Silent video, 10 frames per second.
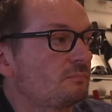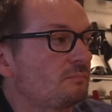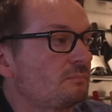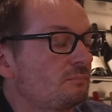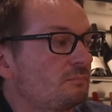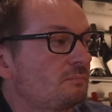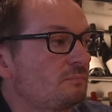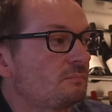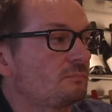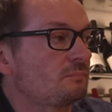
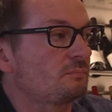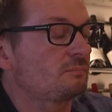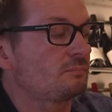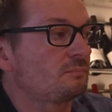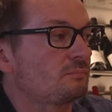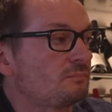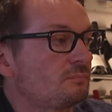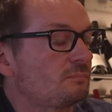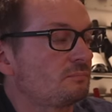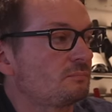
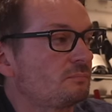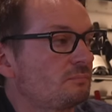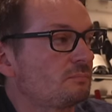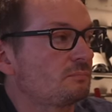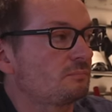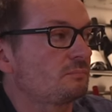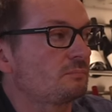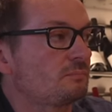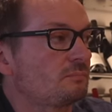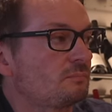
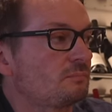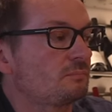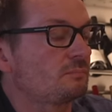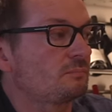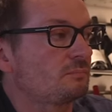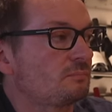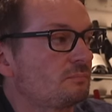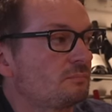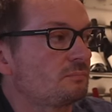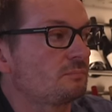
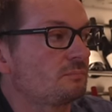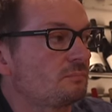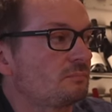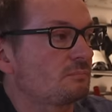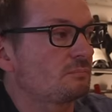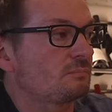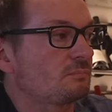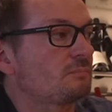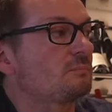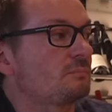
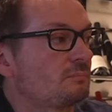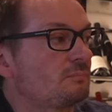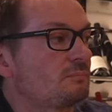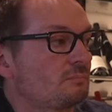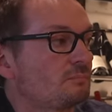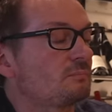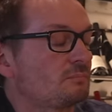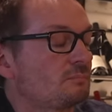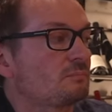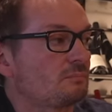
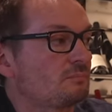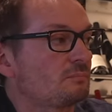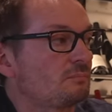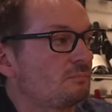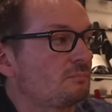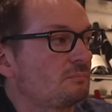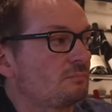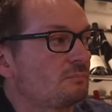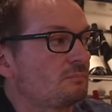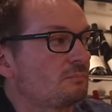
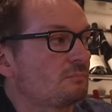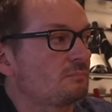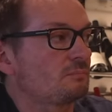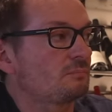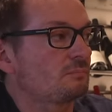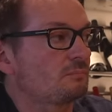The person shown says nothing.